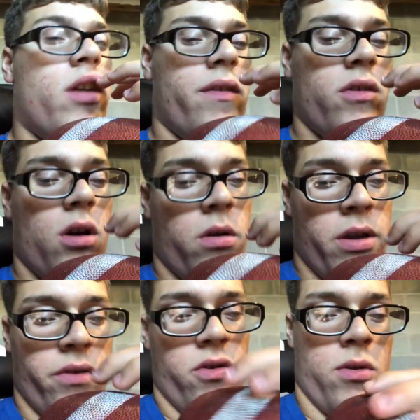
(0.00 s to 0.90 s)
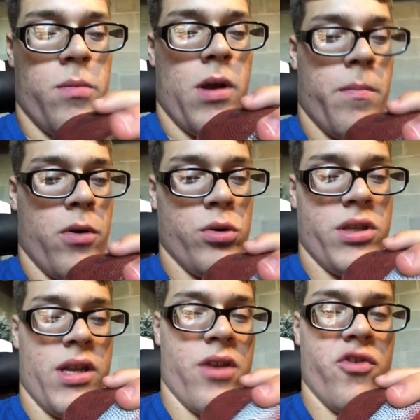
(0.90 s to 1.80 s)
days ago, Antonio Brown
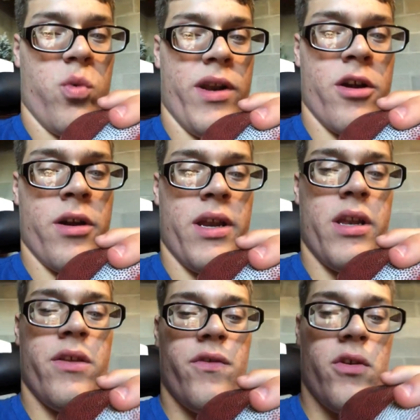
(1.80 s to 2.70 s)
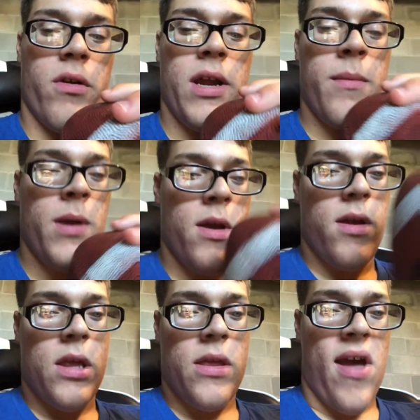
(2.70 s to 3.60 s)
posted on Twitter and Instagram
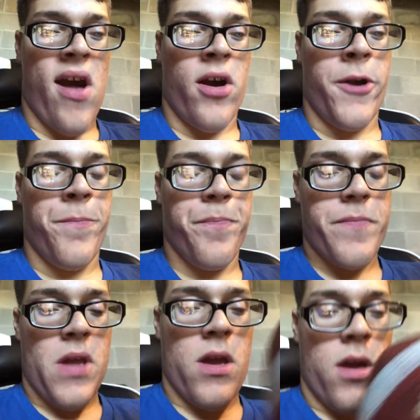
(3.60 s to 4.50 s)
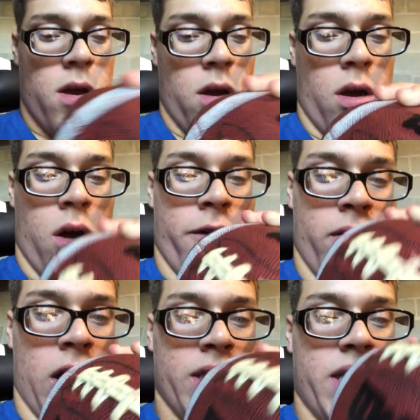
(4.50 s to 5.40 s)
that
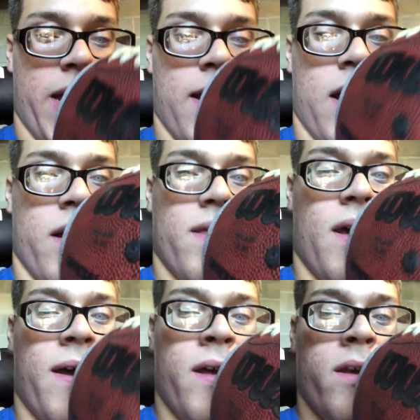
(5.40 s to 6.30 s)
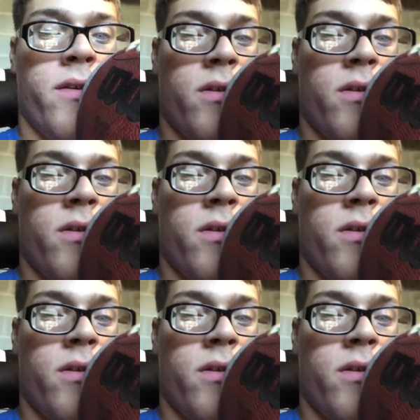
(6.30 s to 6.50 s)
the